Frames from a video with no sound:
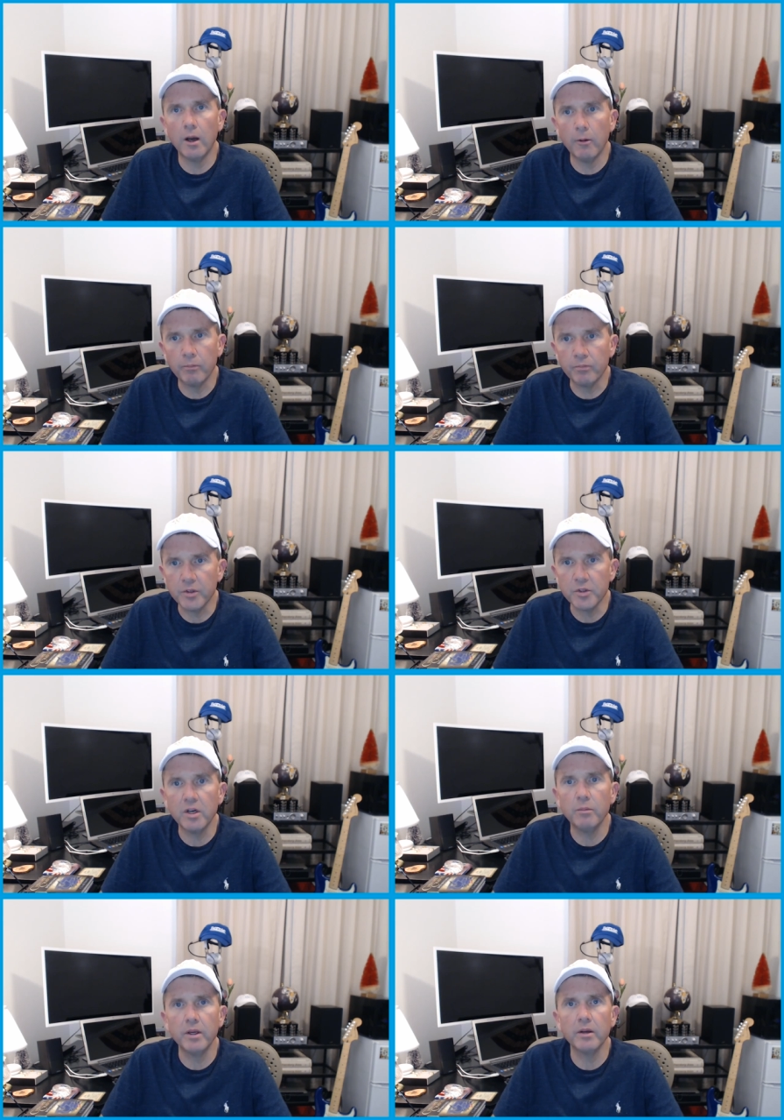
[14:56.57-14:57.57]
it's going to
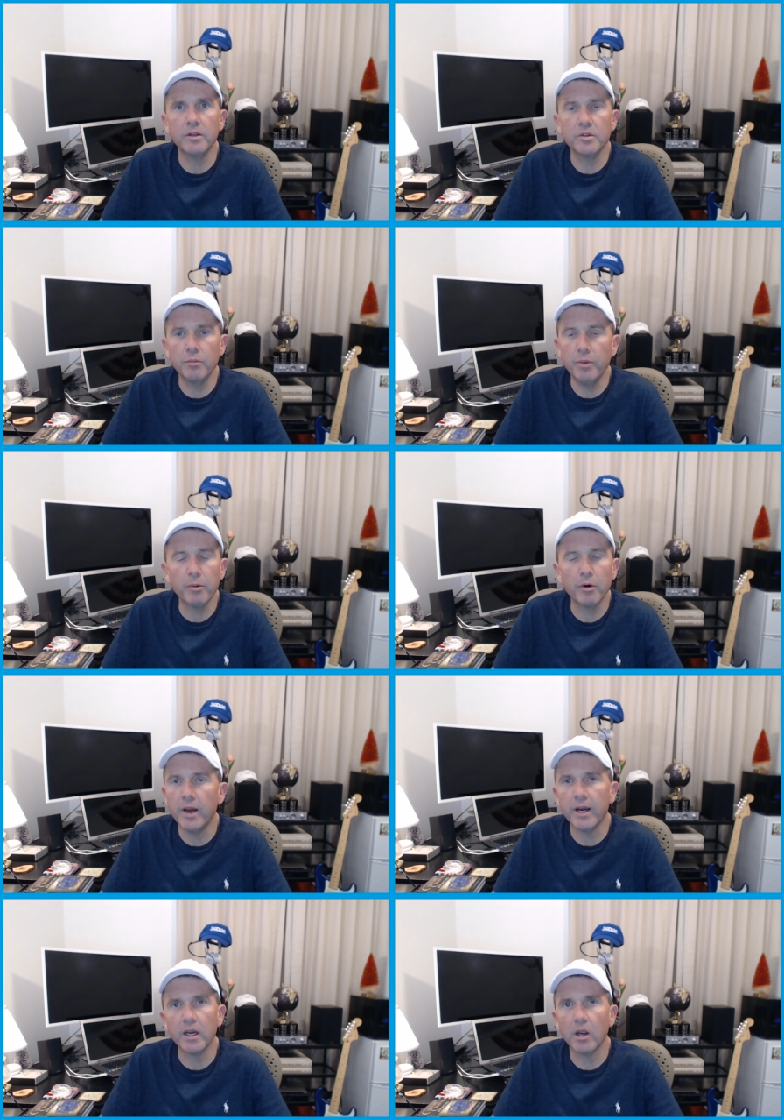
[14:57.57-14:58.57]
be, people are not
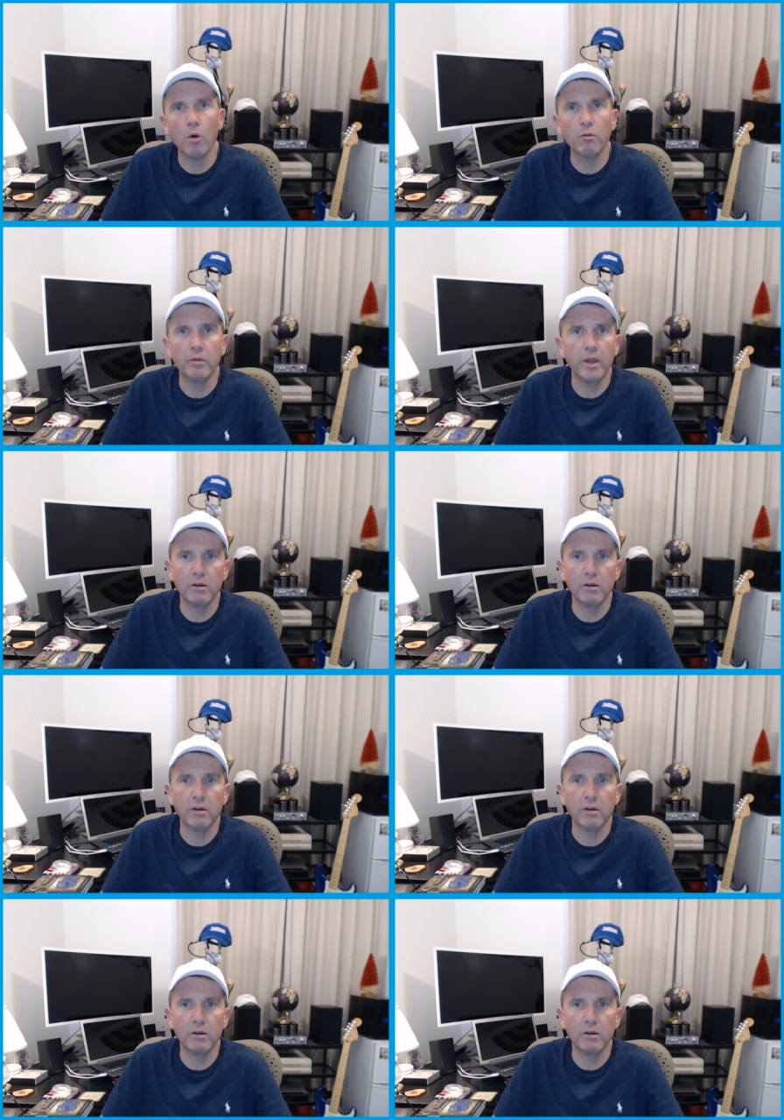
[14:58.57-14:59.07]
going to go for that